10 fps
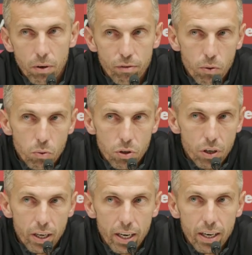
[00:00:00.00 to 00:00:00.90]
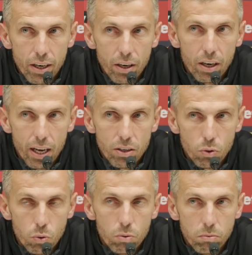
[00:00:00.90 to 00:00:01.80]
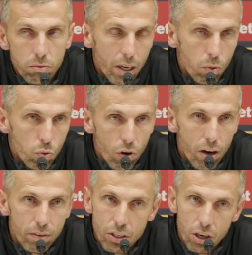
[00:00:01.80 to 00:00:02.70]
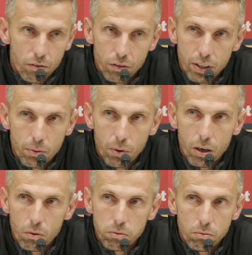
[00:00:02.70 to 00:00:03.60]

we're fortunate here that the lads all they all drive each other really well.